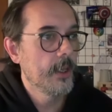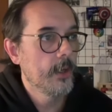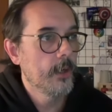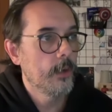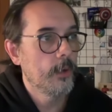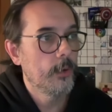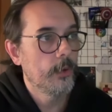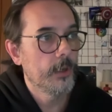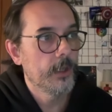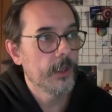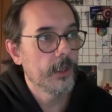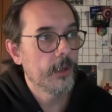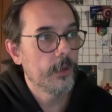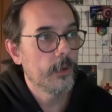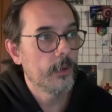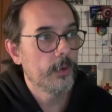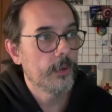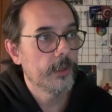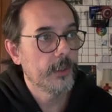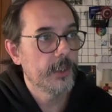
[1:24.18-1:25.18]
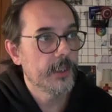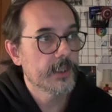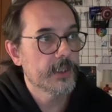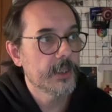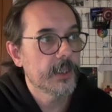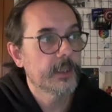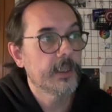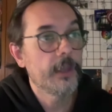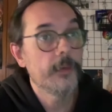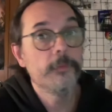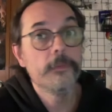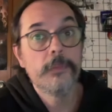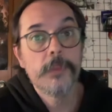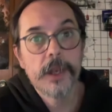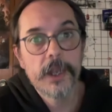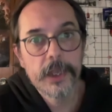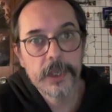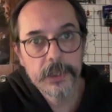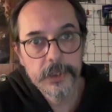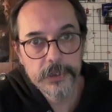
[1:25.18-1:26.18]
or in a certain
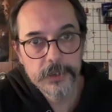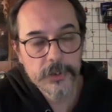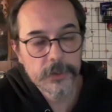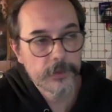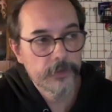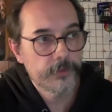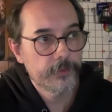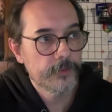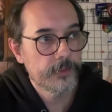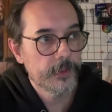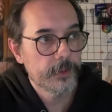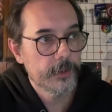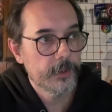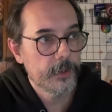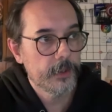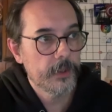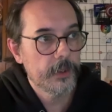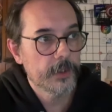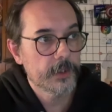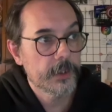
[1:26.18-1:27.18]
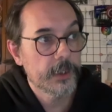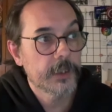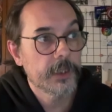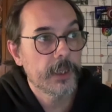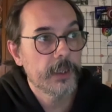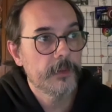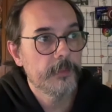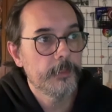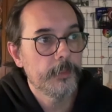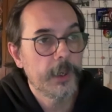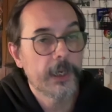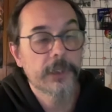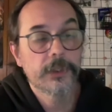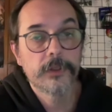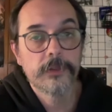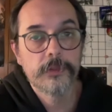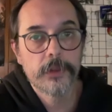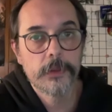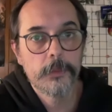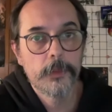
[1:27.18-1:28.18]
place of a certain part
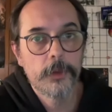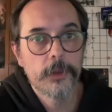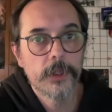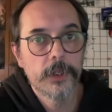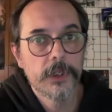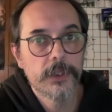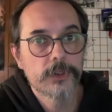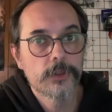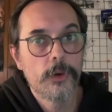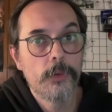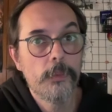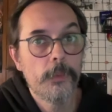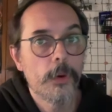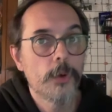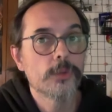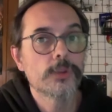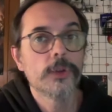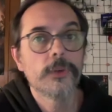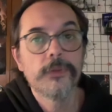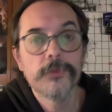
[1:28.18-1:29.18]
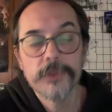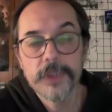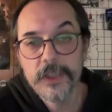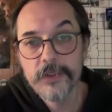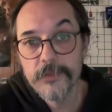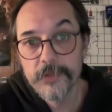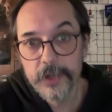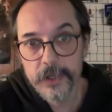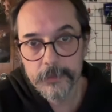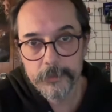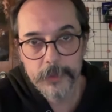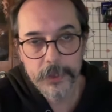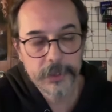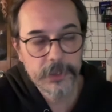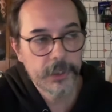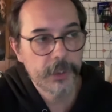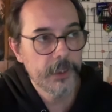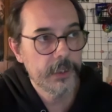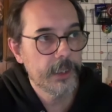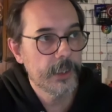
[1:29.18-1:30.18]
of the model is composed of different
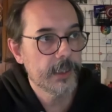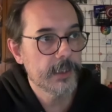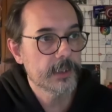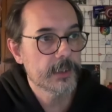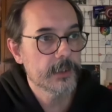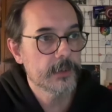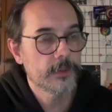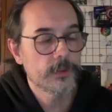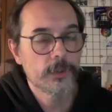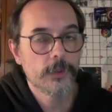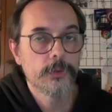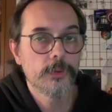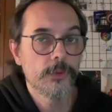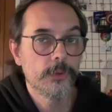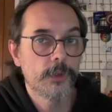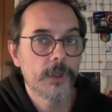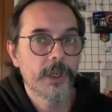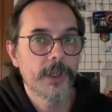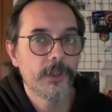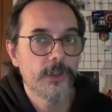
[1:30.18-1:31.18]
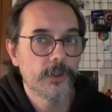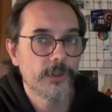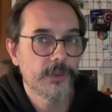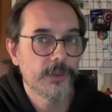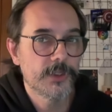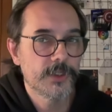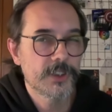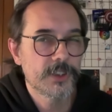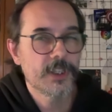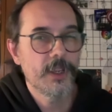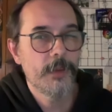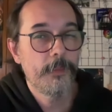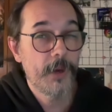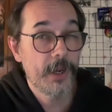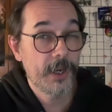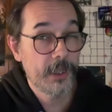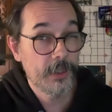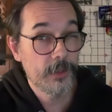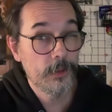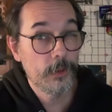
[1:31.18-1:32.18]
materials, so you cannot
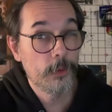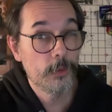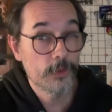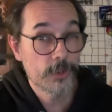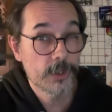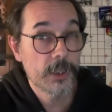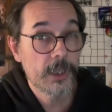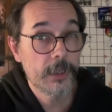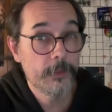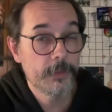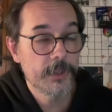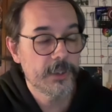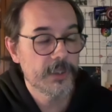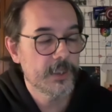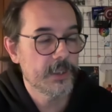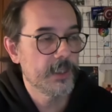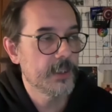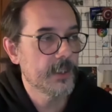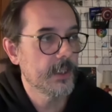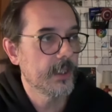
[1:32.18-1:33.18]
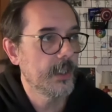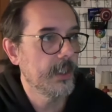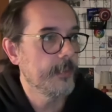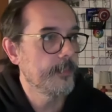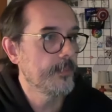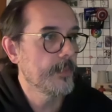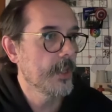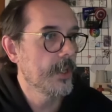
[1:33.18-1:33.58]
separate those elements easily,